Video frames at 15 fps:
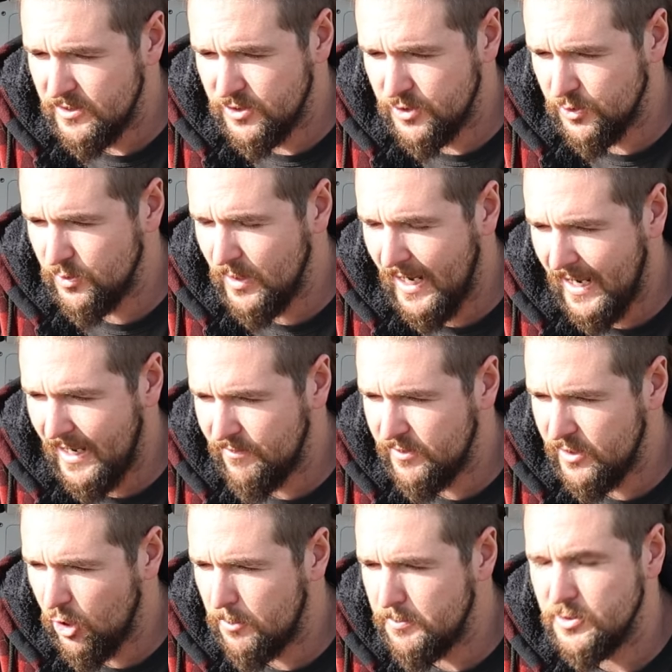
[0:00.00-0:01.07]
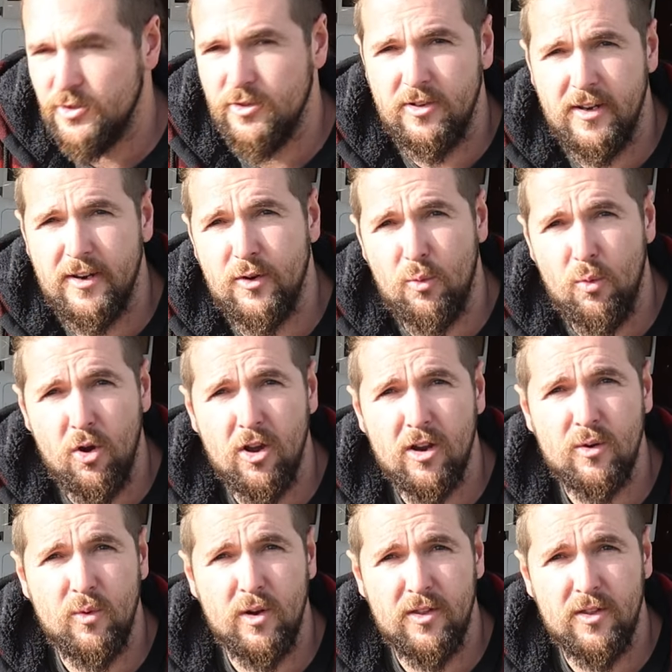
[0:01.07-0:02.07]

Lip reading: to have the opportunity to work